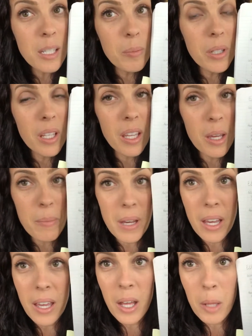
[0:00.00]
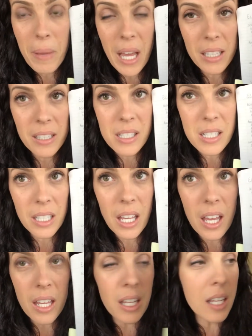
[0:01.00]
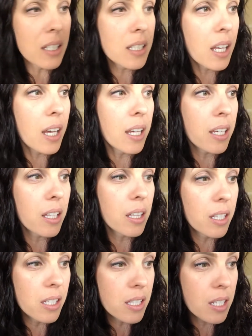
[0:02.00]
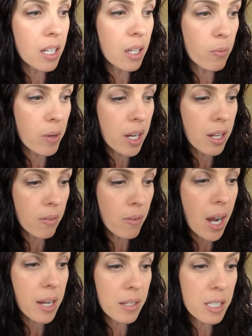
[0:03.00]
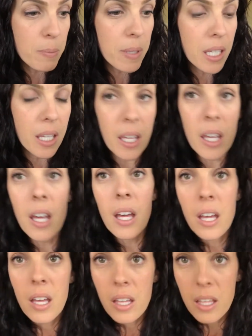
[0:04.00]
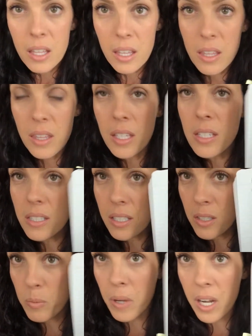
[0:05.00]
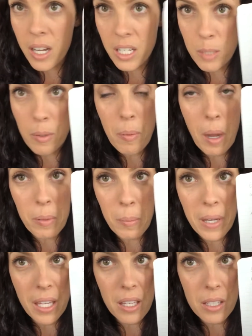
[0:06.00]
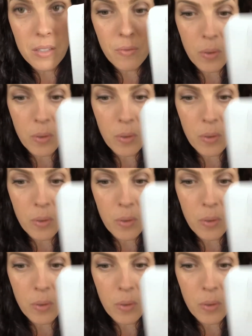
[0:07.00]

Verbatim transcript: I'm looking at my ELPAC list again, it's like listening, reading, writing, speaking. This is what I need to be prepping my kids